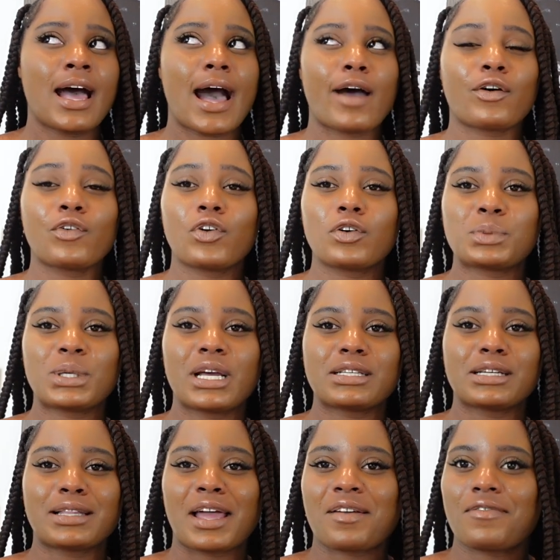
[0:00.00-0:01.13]
I don't know if it's because
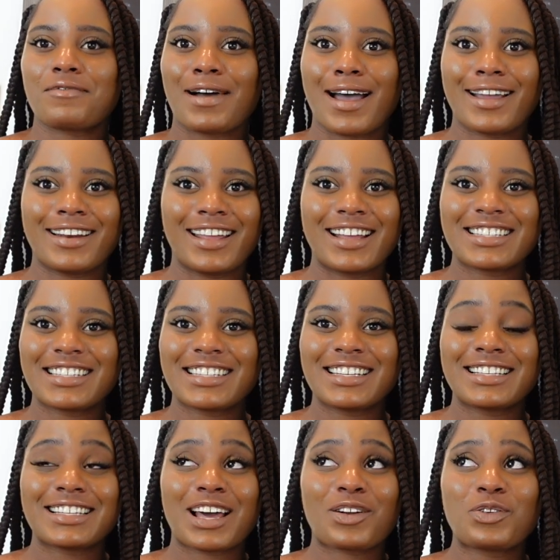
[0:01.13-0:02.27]
of like
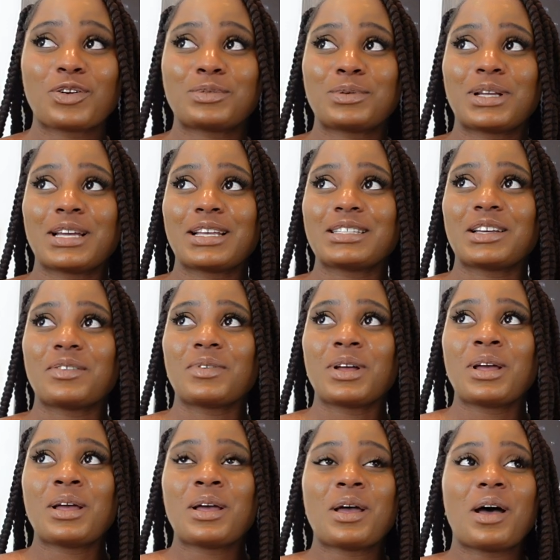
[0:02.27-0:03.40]
finances. I don't know if it's because
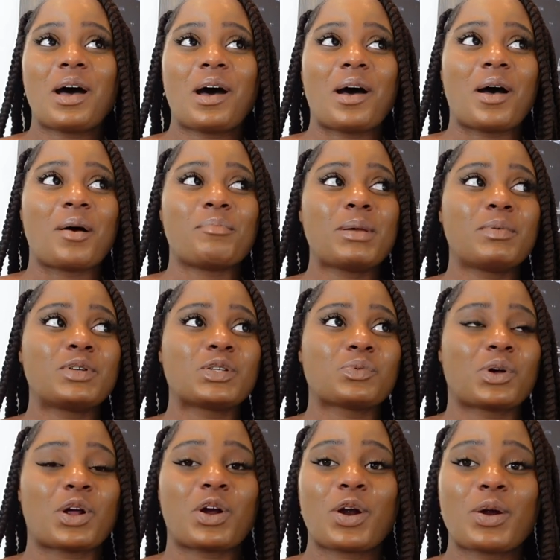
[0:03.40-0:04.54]
of people just
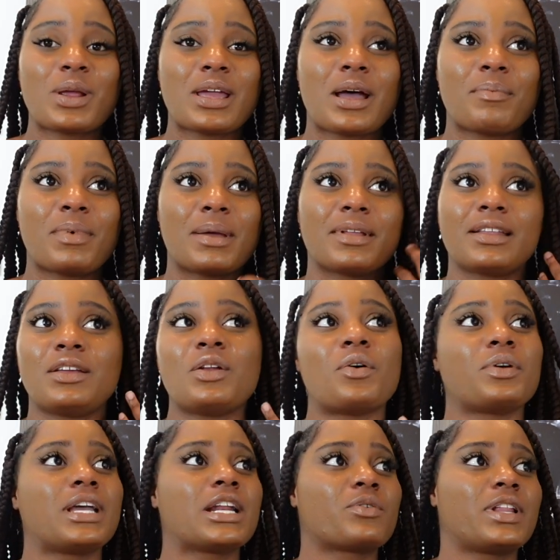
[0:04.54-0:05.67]
want to hurry up and, you know,
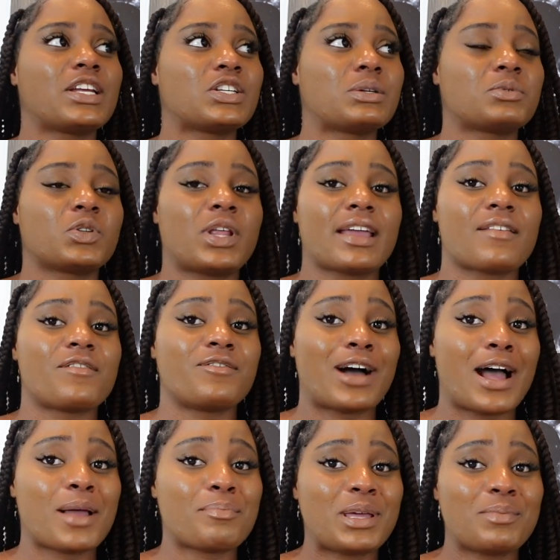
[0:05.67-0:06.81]
get in a relationship so they can
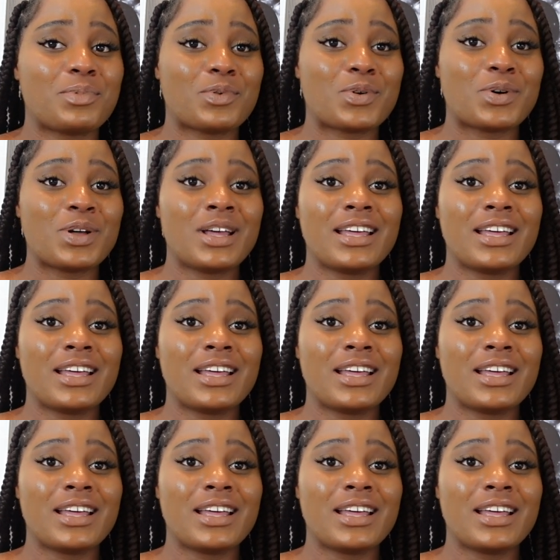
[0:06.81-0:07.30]
find people